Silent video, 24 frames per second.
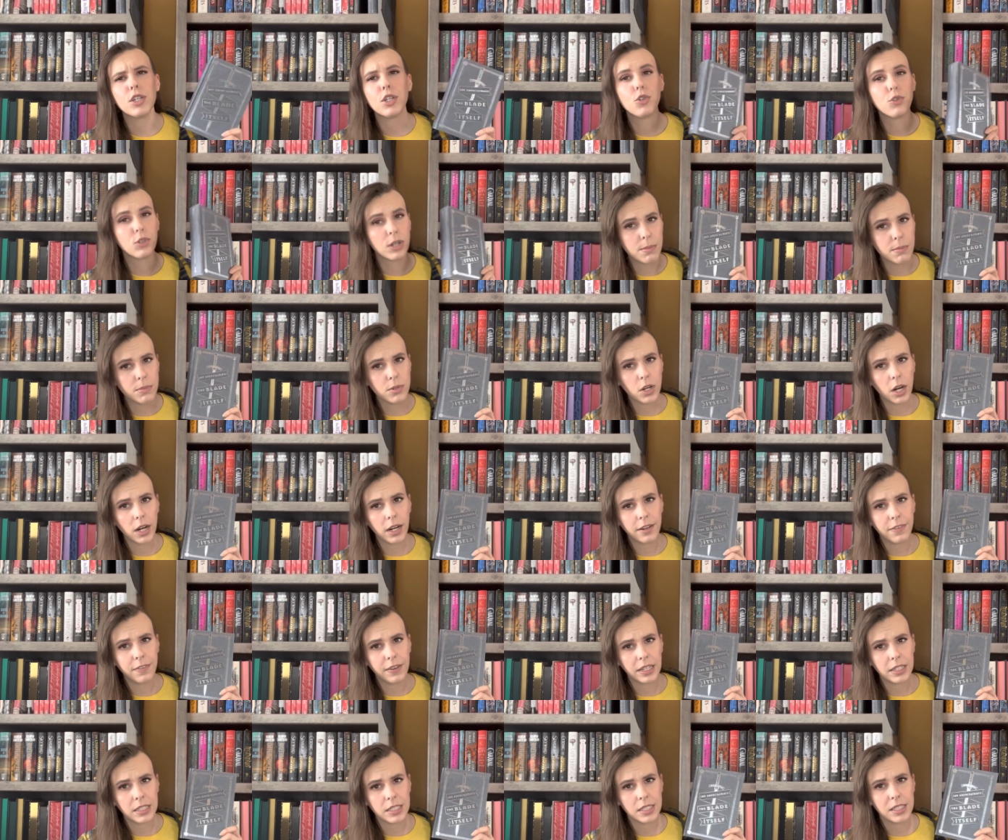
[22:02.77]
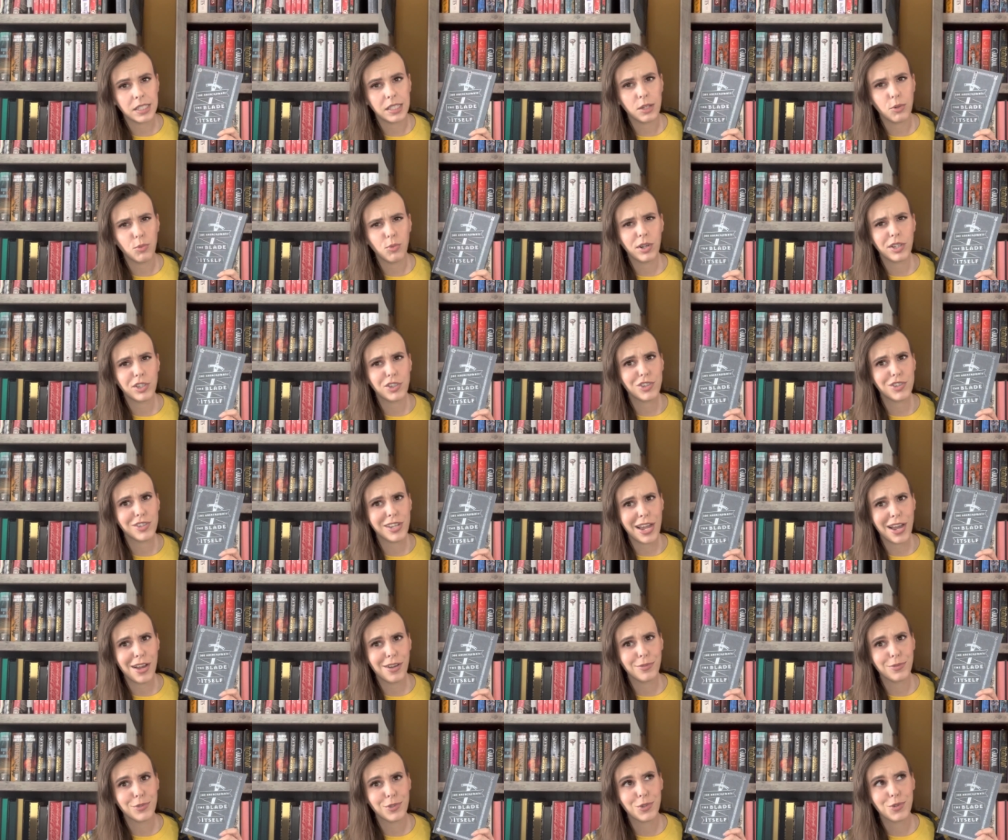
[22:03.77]
a grimdark fantasy, which
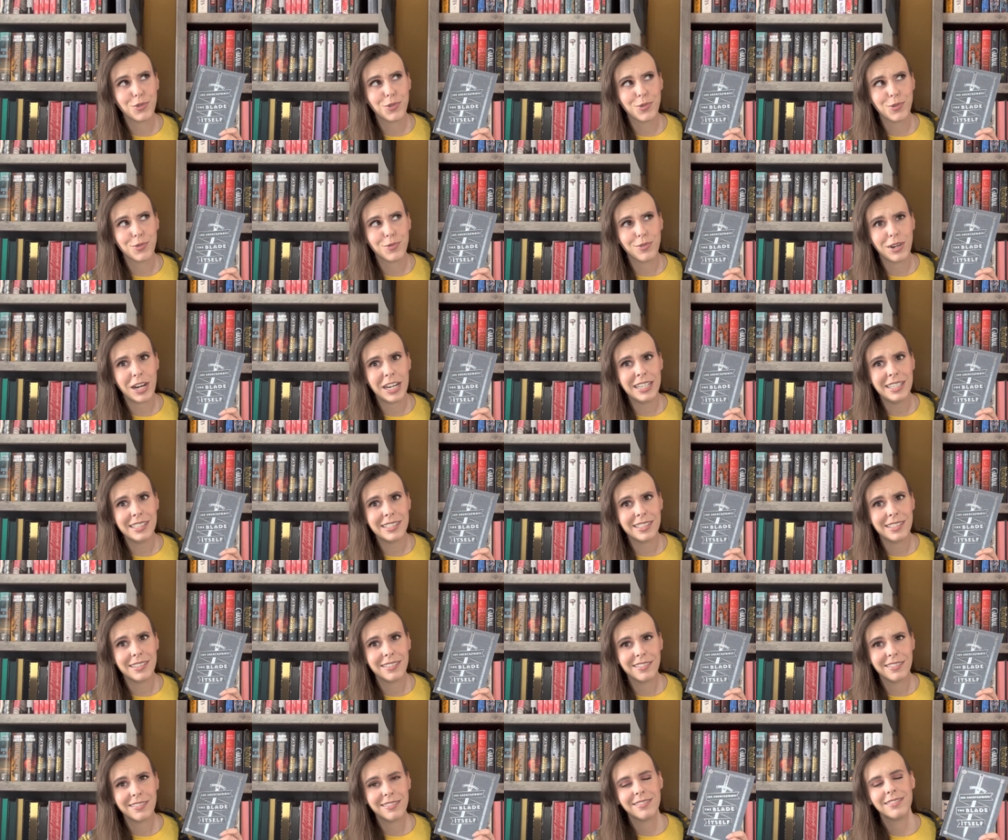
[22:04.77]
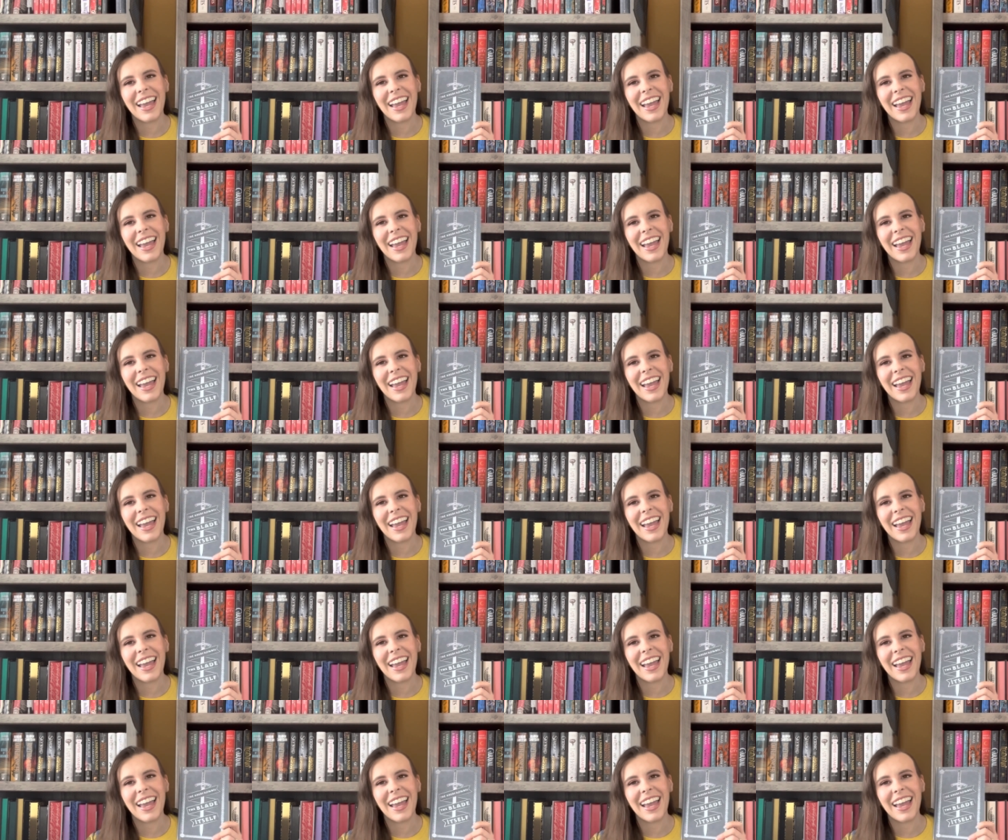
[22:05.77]
sounds great.